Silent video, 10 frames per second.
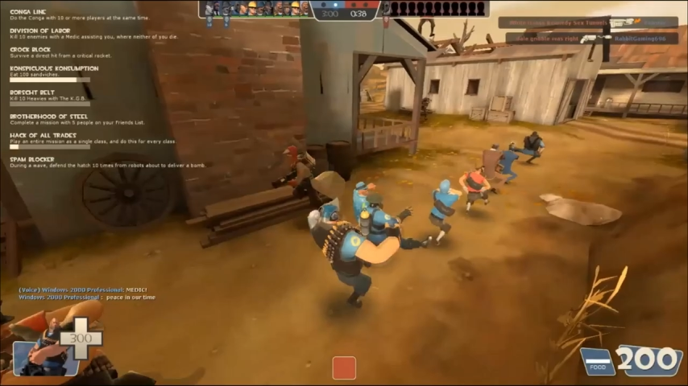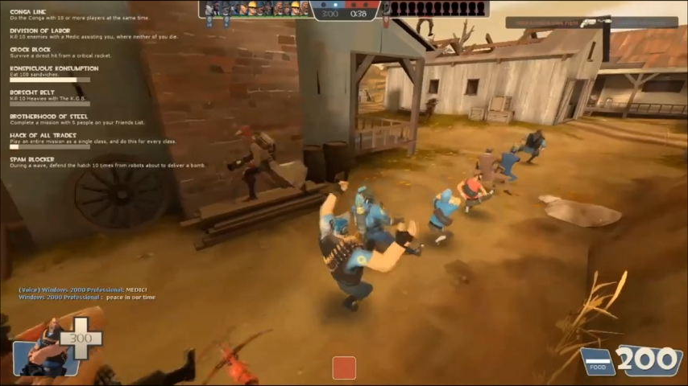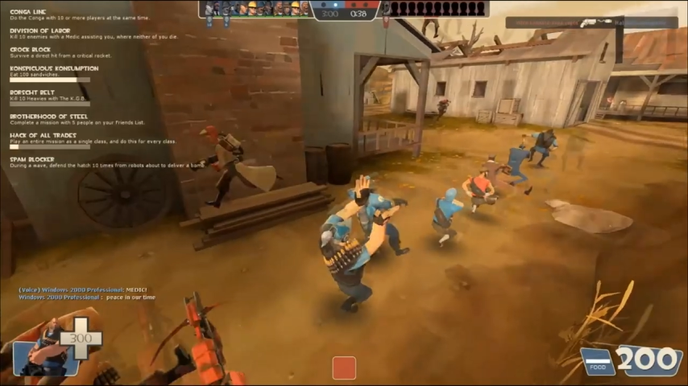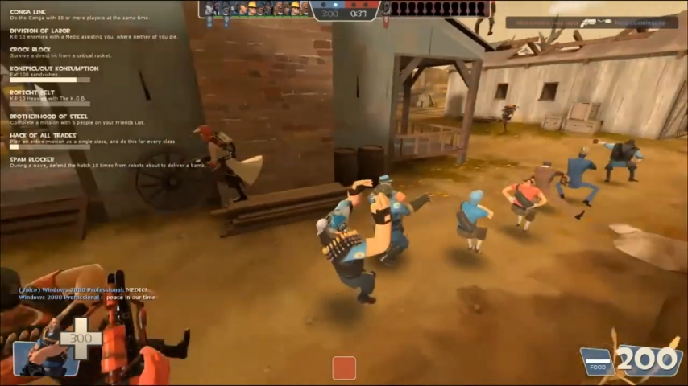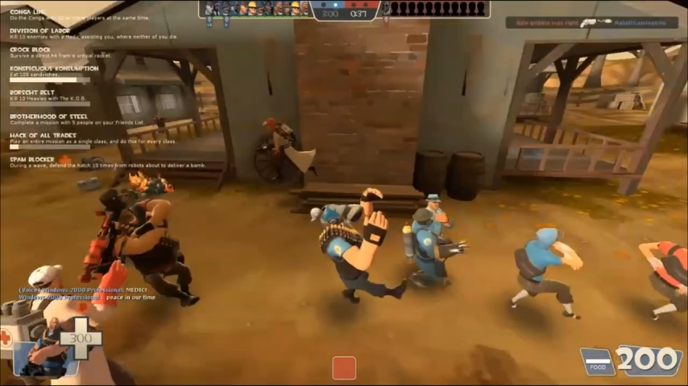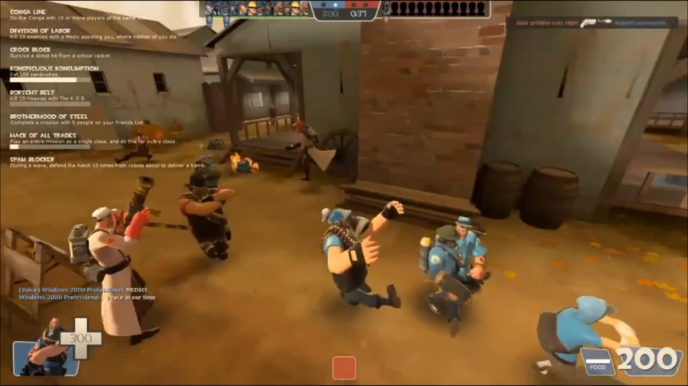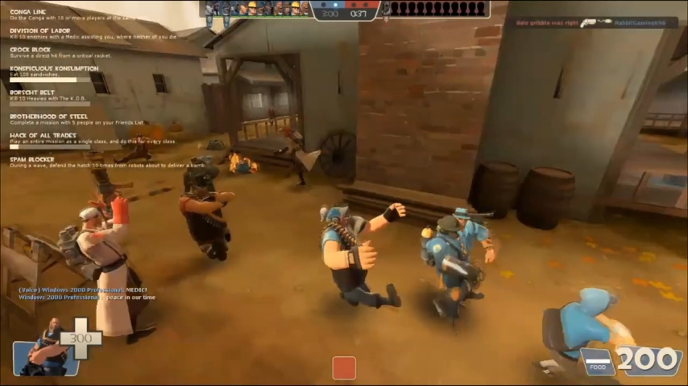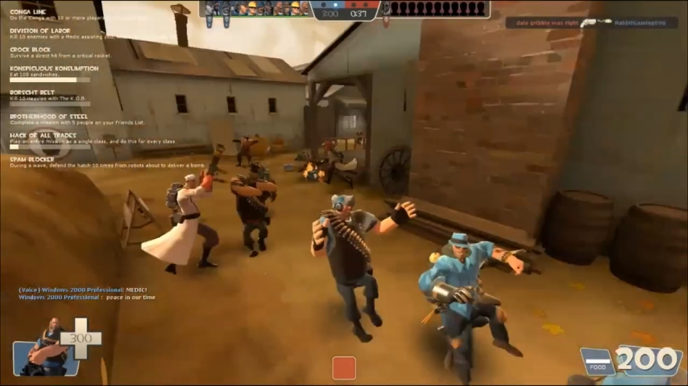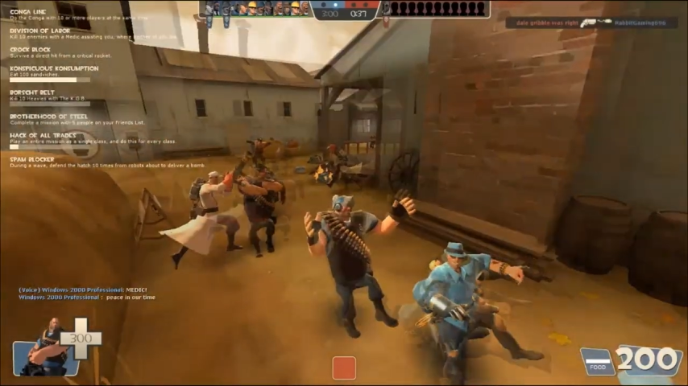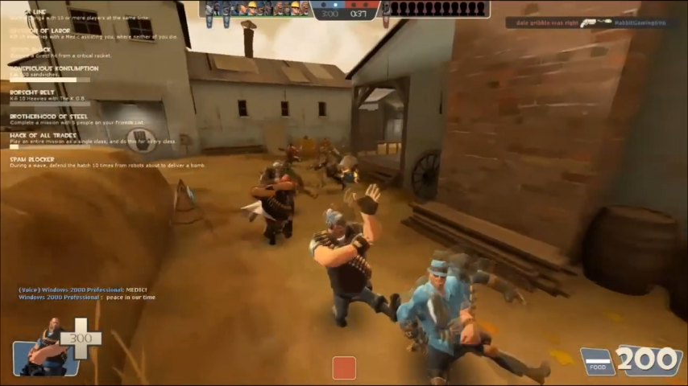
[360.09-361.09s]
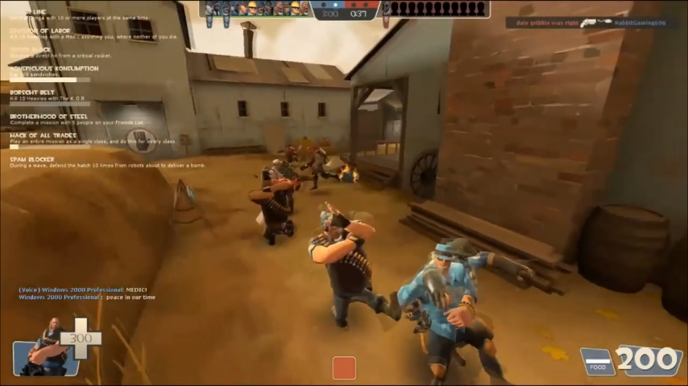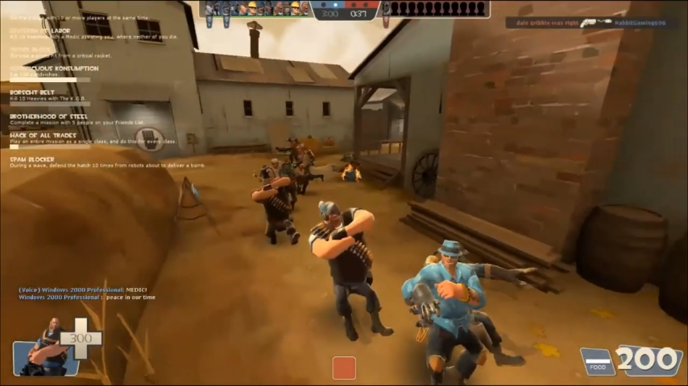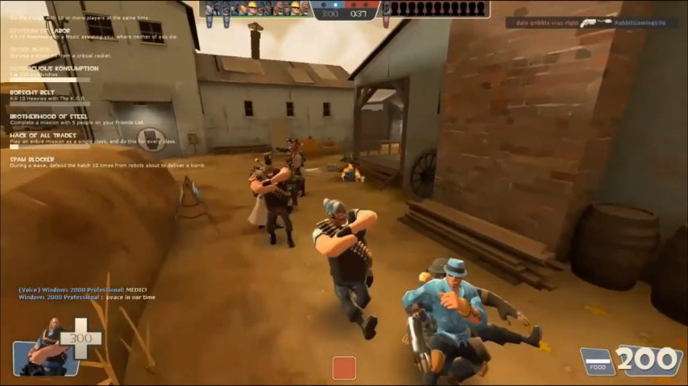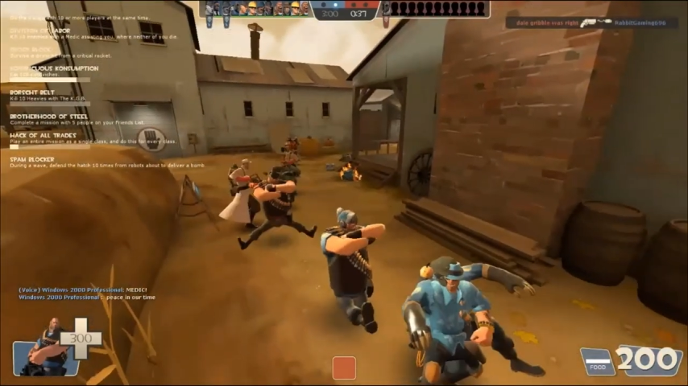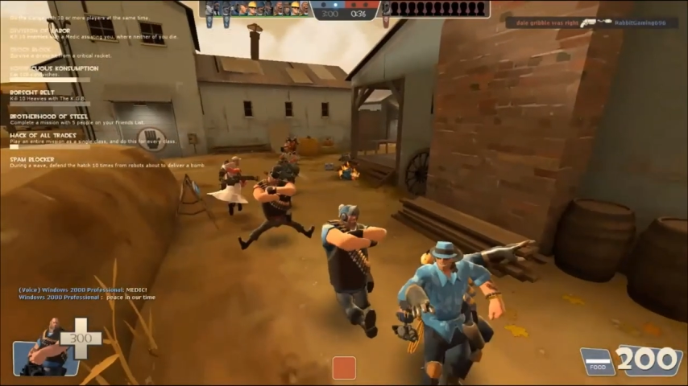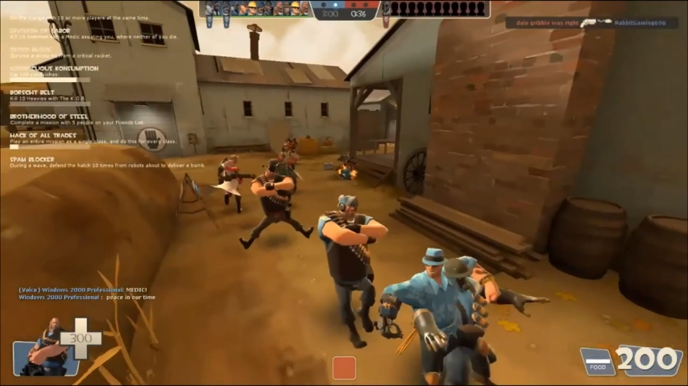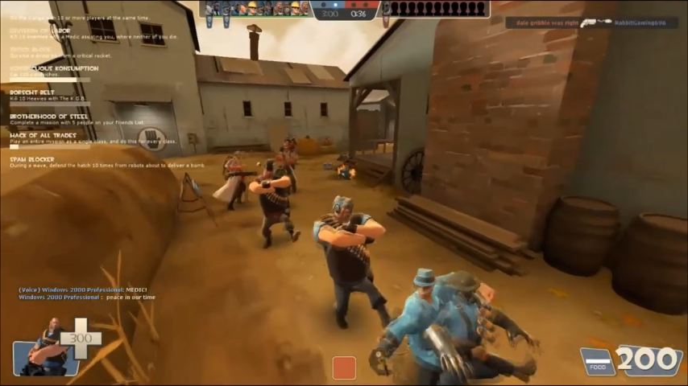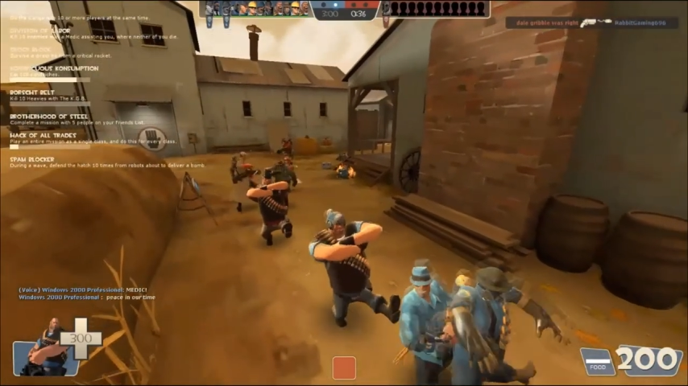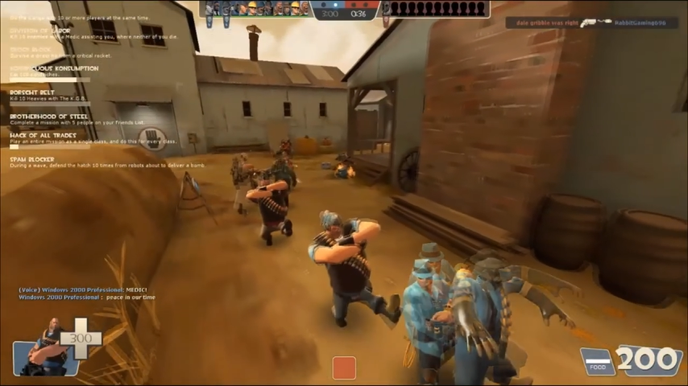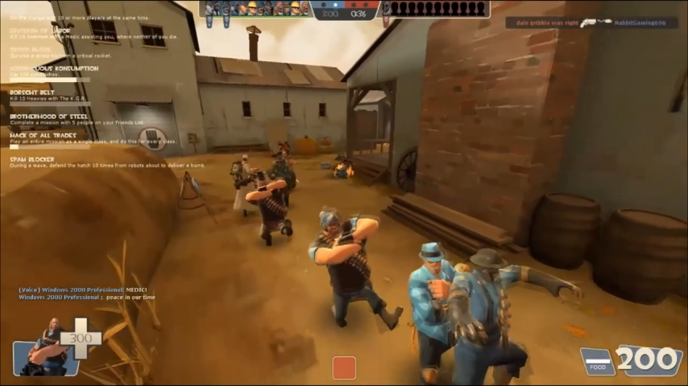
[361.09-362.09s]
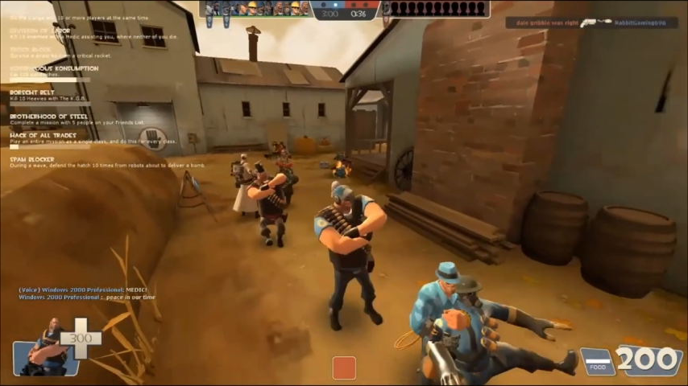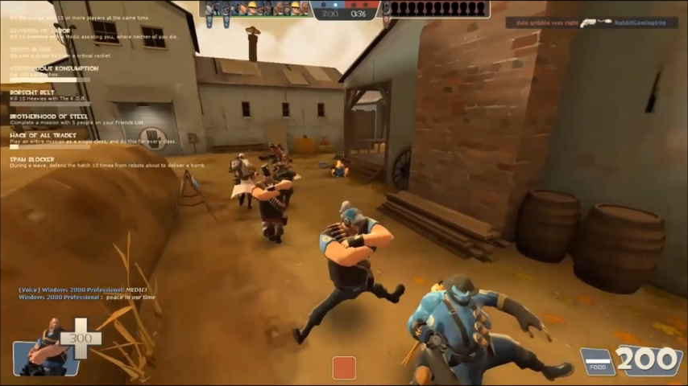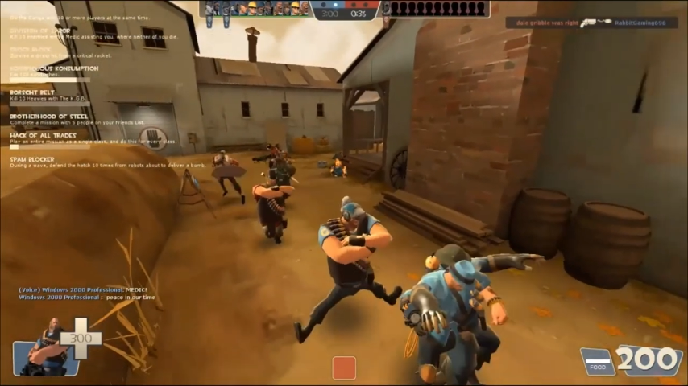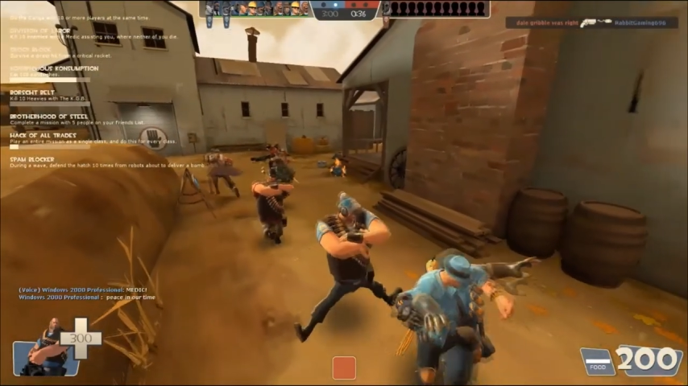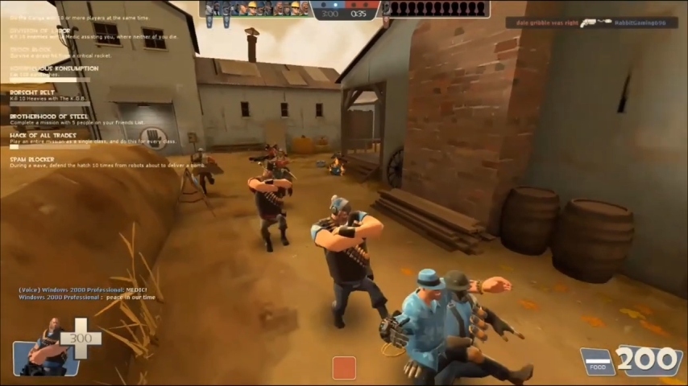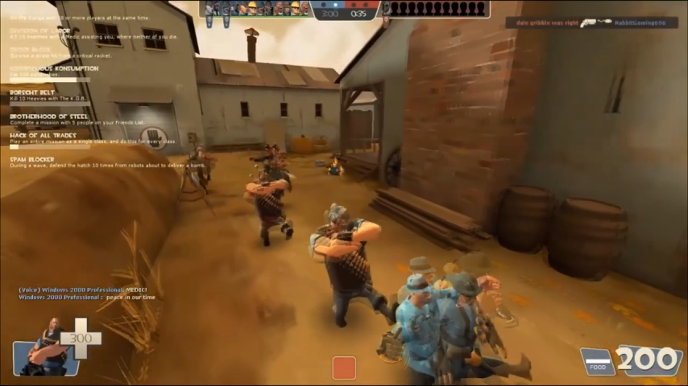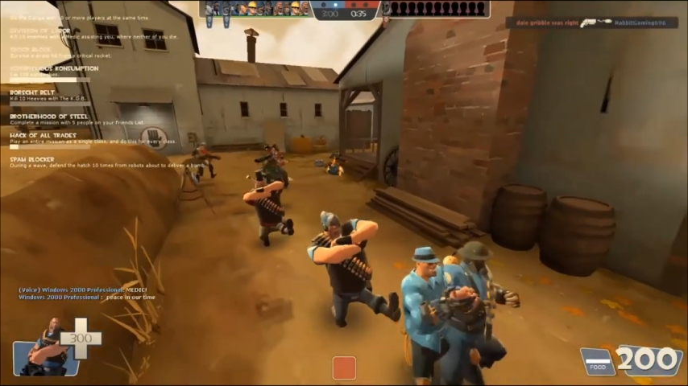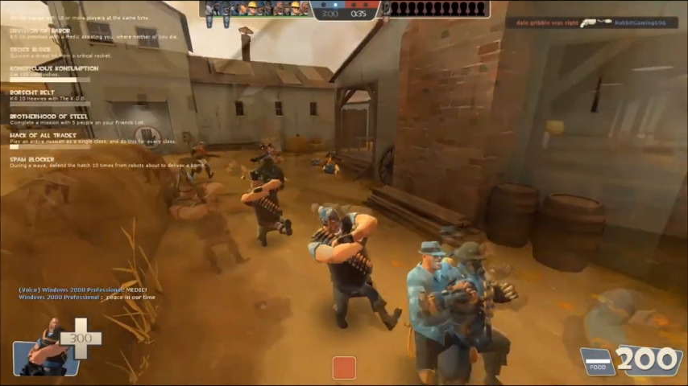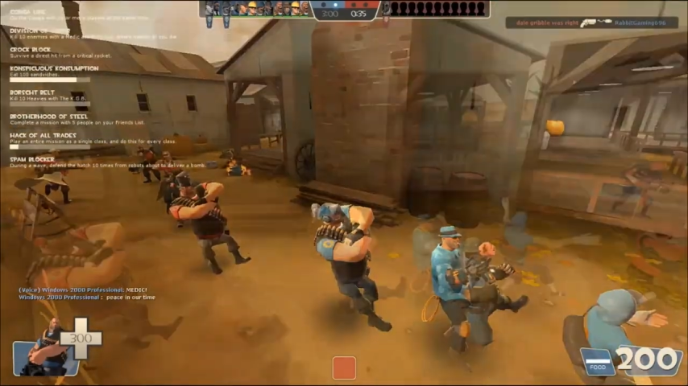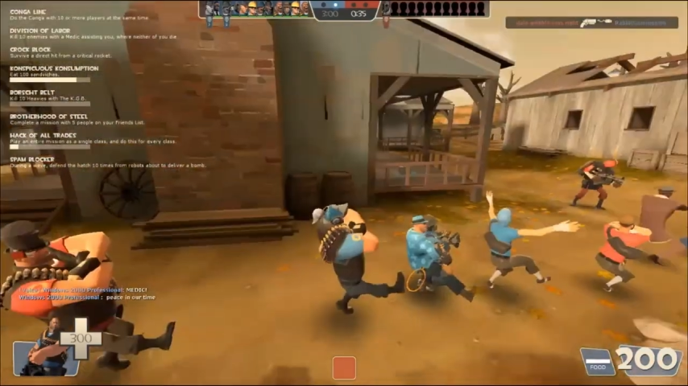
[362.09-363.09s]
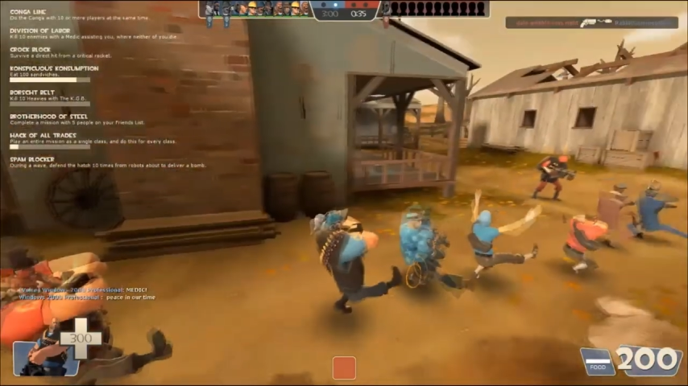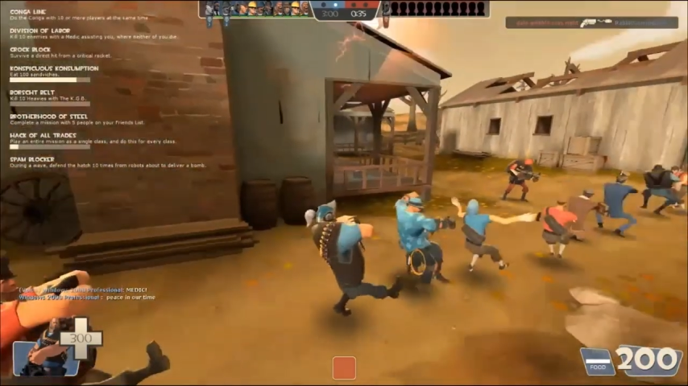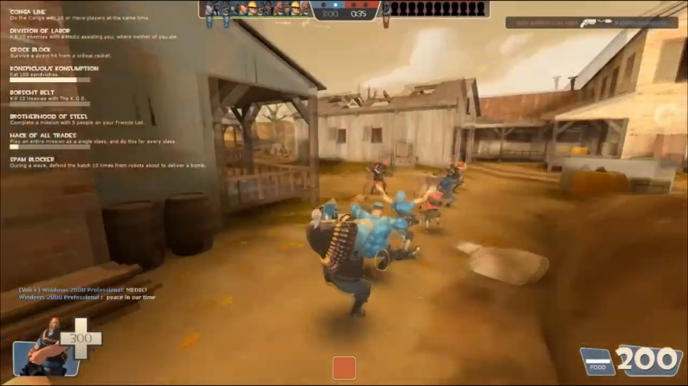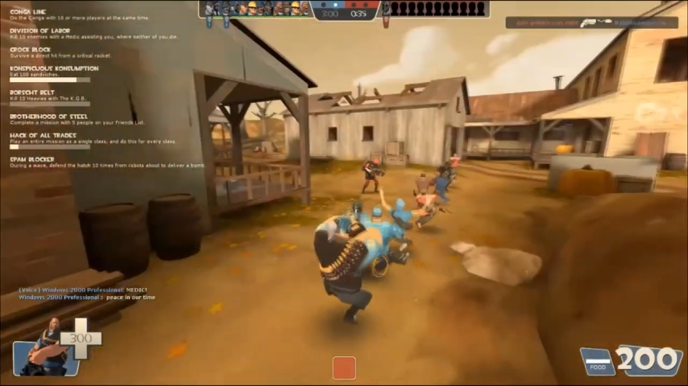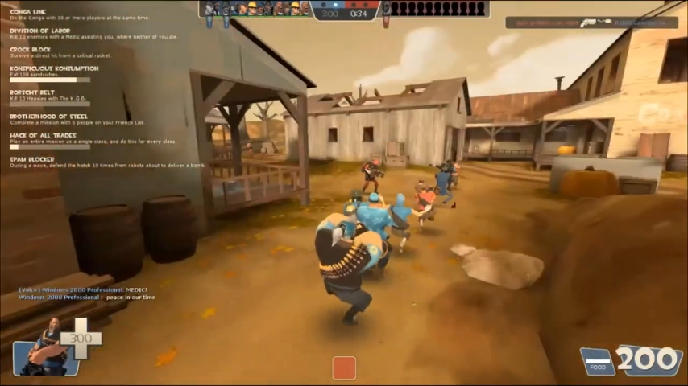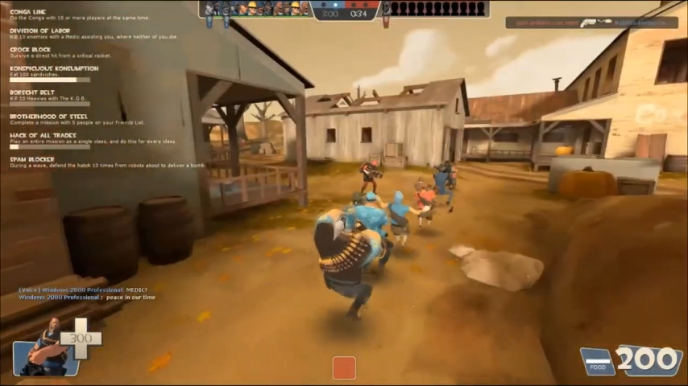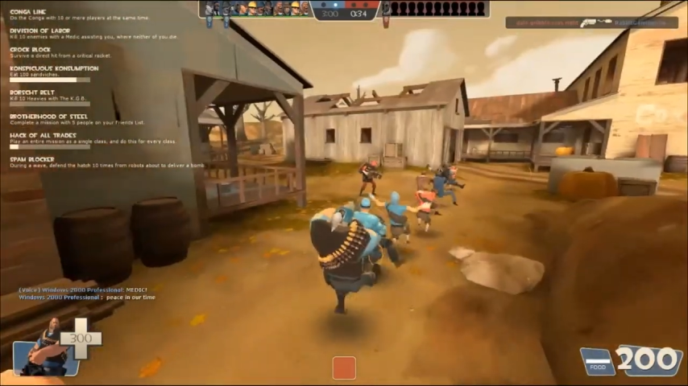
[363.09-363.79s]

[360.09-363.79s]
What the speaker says: (no speaker visible)